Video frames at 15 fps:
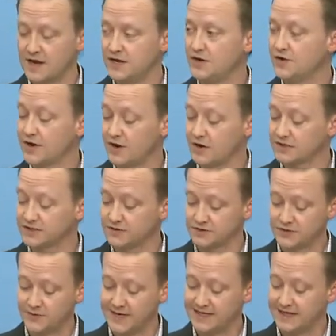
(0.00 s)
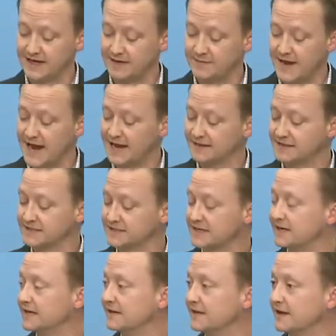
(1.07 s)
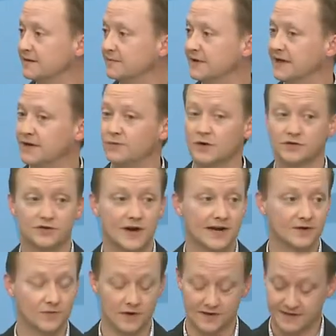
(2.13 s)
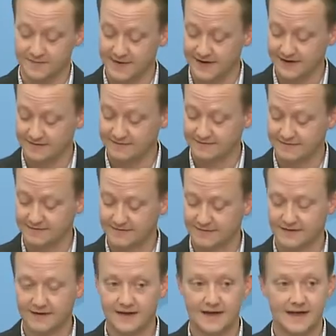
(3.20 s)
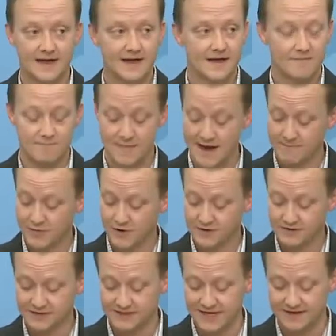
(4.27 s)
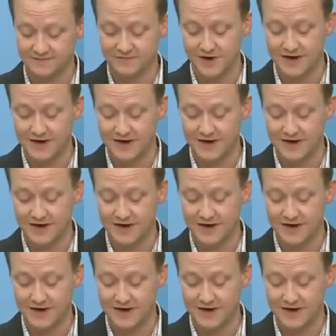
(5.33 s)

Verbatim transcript: You can also tweet them at the City Club, and we'll try to work them in. Members and